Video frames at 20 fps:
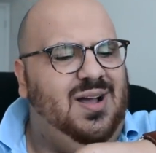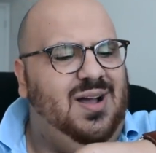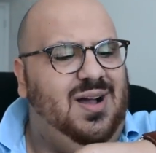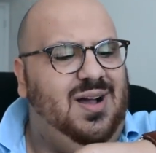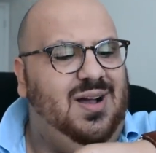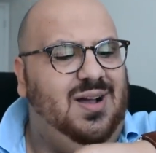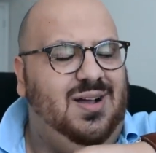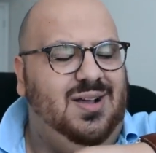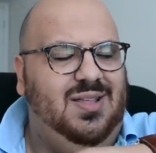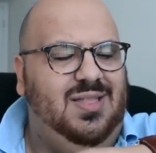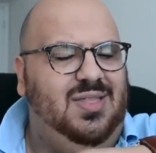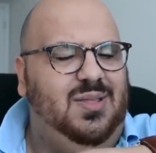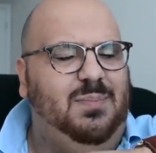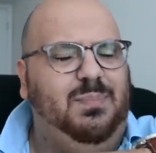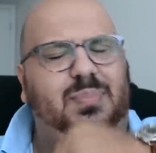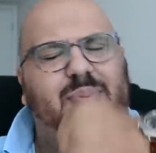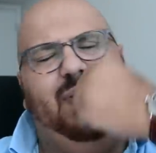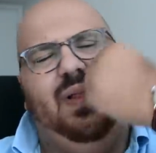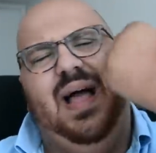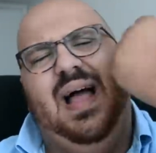uh, the
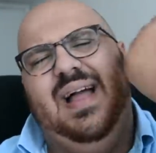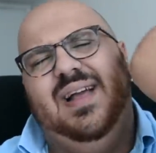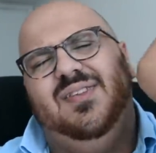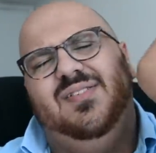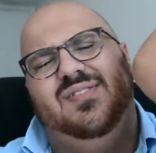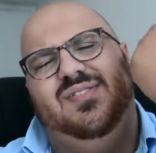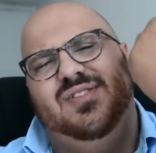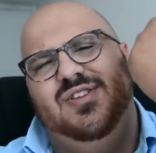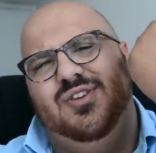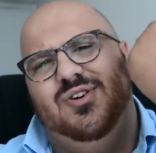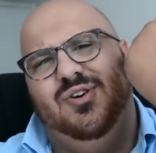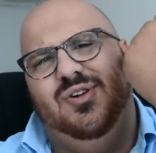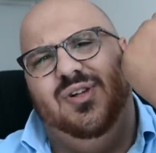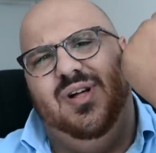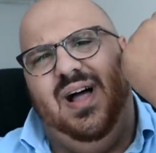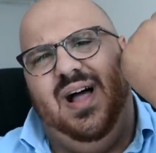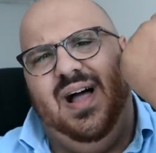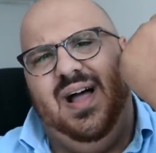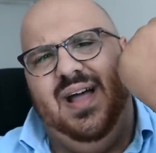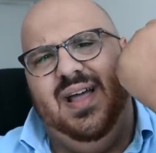Black
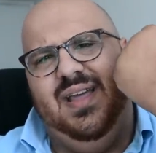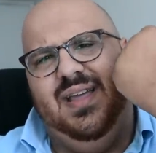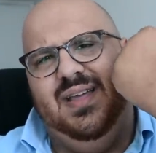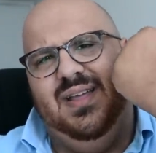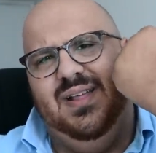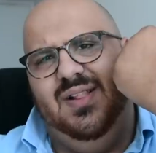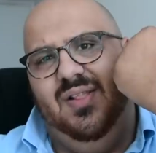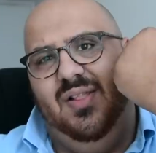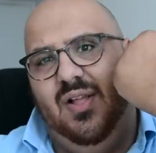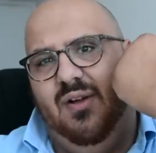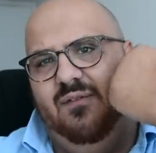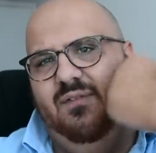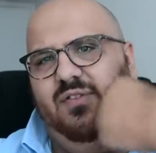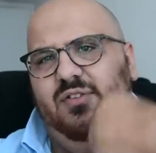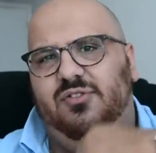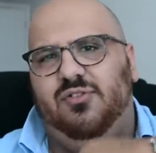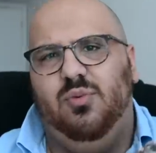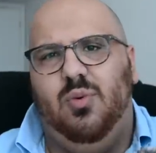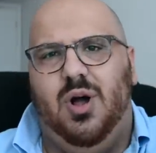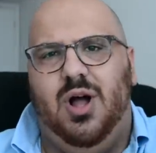Seal. I love
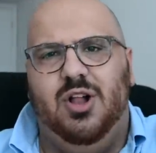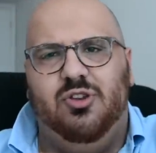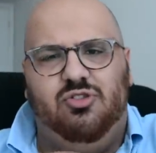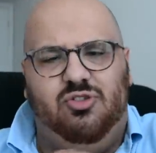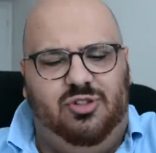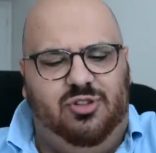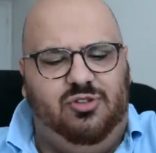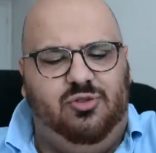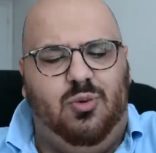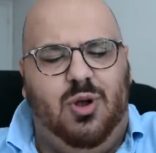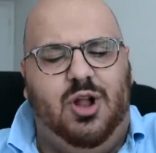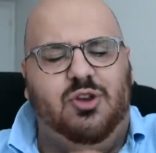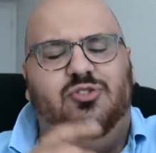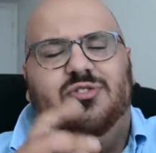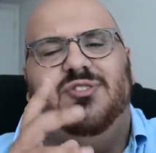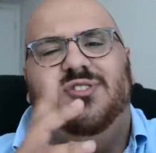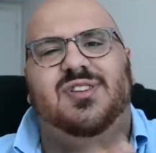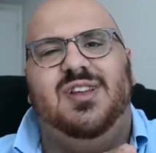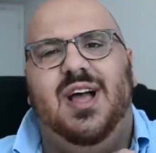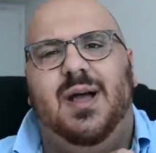this watch. This watch
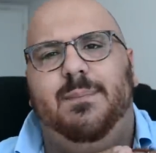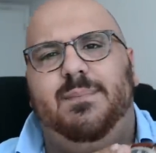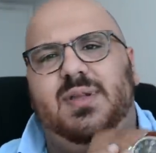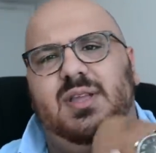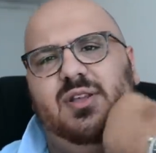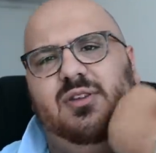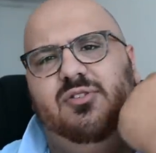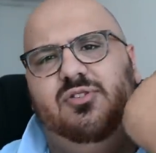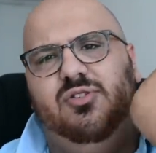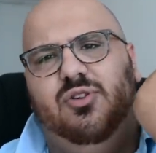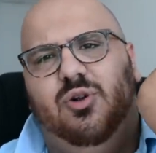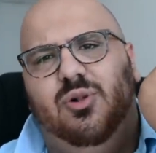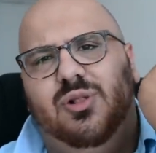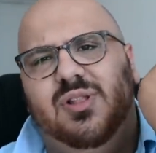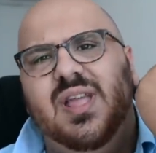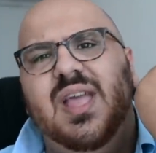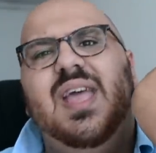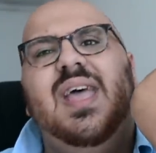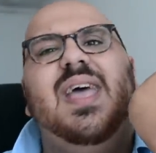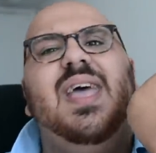is not being sold.